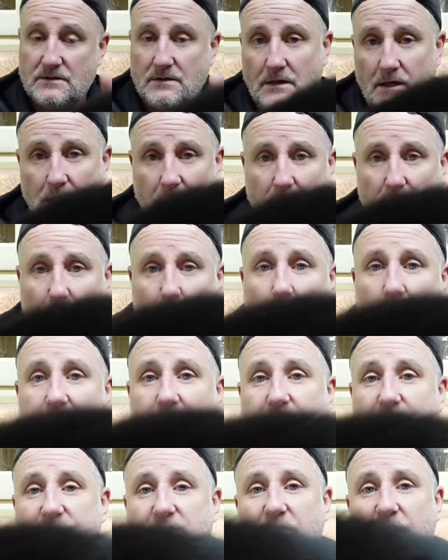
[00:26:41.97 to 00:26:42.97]
lock
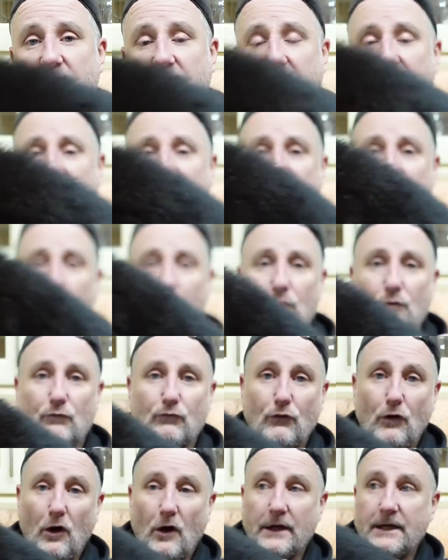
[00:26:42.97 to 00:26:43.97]
it to the left or the
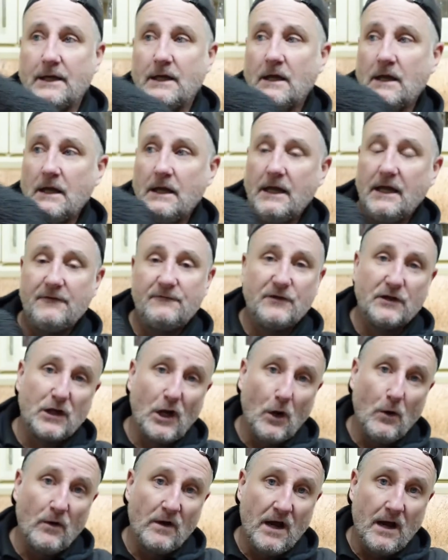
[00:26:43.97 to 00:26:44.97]
right if you're
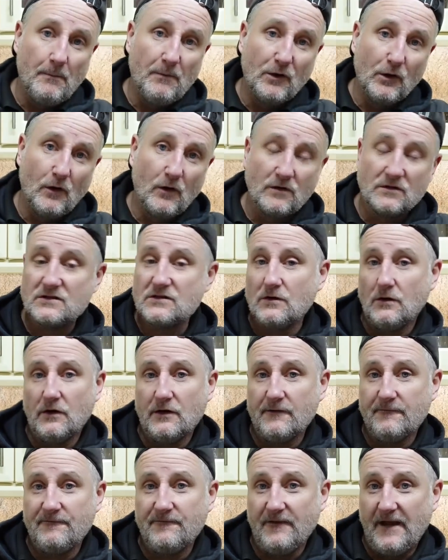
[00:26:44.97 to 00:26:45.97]
going up alongside
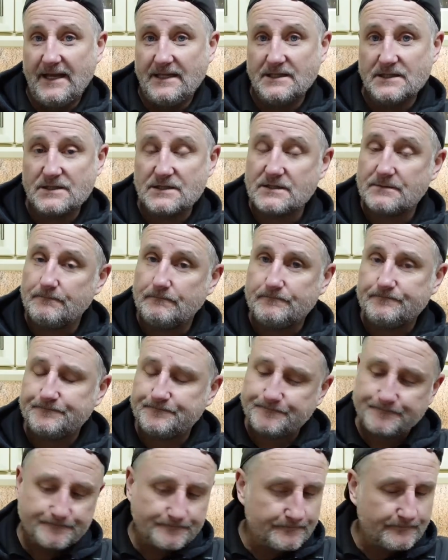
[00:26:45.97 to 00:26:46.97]
a fence.
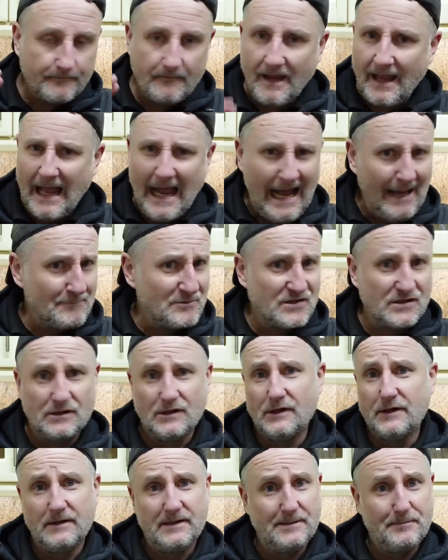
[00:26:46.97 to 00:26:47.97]

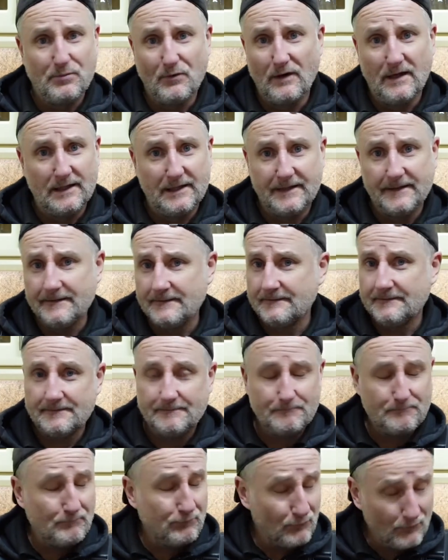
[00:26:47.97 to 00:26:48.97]
Absolutely brilliant.
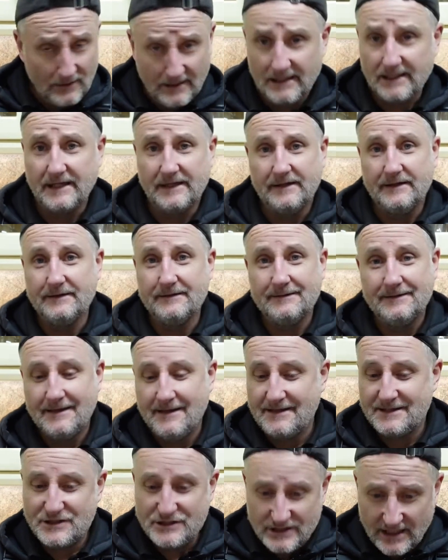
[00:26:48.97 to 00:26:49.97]
Brilliant.
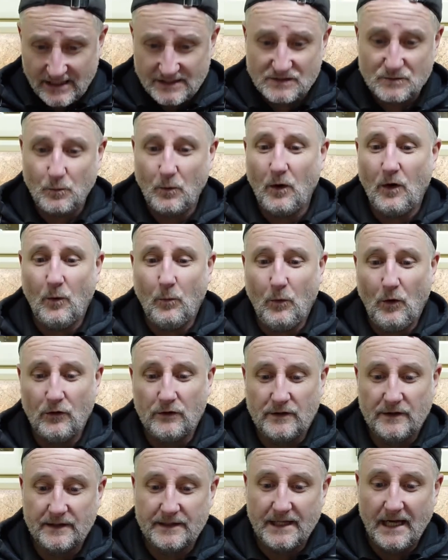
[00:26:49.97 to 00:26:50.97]
Just what I
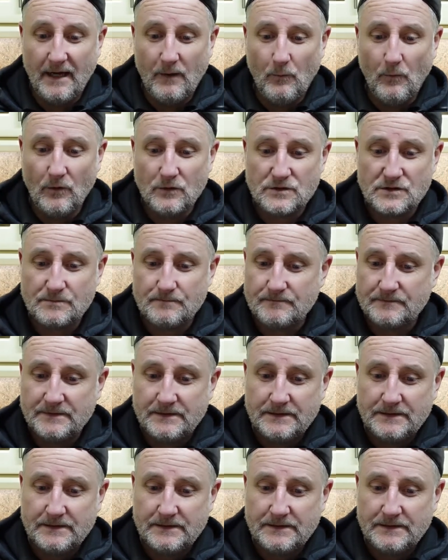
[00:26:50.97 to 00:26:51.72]
wanted, that was.